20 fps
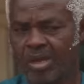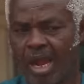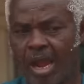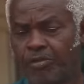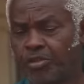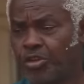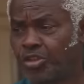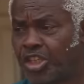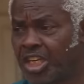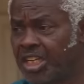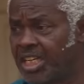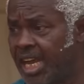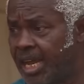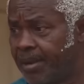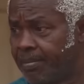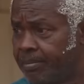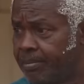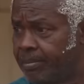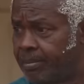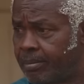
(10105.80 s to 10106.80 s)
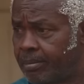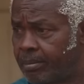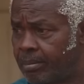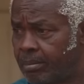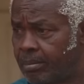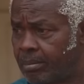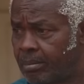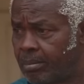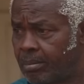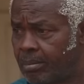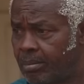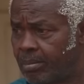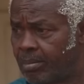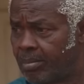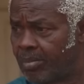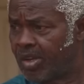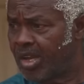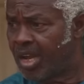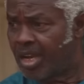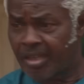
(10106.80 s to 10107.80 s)
Have you seen him?
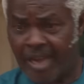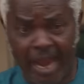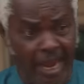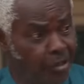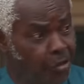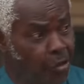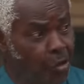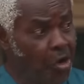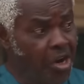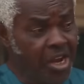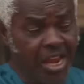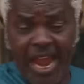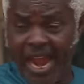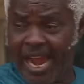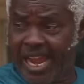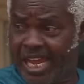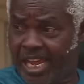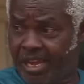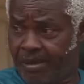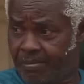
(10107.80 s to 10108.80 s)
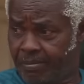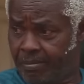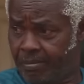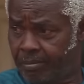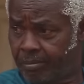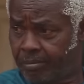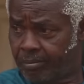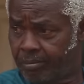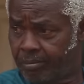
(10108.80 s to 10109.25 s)
Can you hear him?